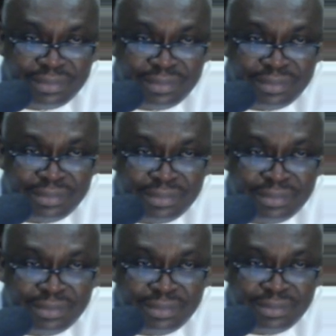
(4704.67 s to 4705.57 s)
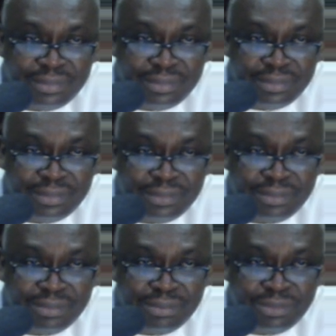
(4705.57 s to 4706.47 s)
of my the blessing wife.
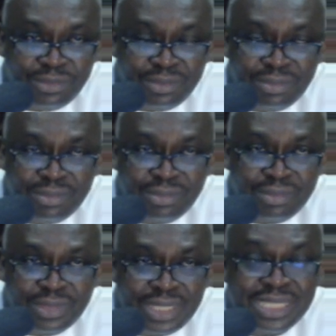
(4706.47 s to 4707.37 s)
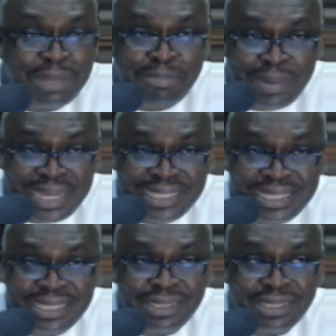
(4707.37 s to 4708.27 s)
of my wife. The
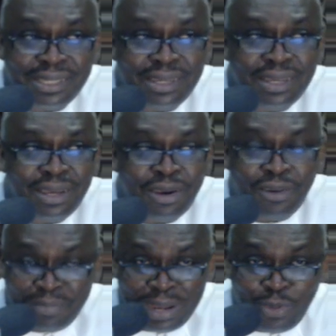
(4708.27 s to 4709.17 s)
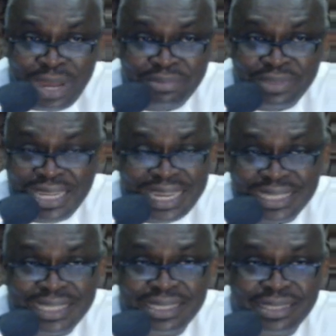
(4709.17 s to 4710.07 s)
blessings of my wife that
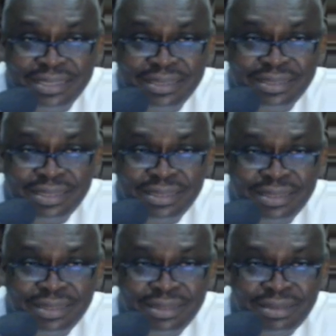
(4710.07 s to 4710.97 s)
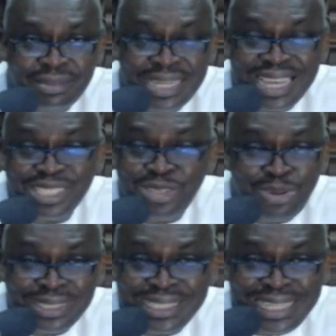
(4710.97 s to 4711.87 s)
exists. There's
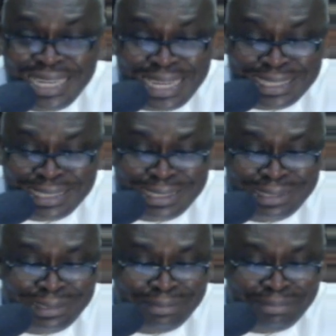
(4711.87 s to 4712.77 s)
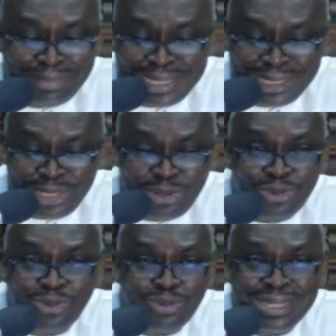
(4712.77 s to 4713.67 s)
nothing like blessing
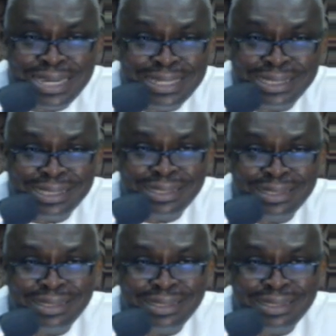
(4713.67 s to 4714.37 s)
or goodness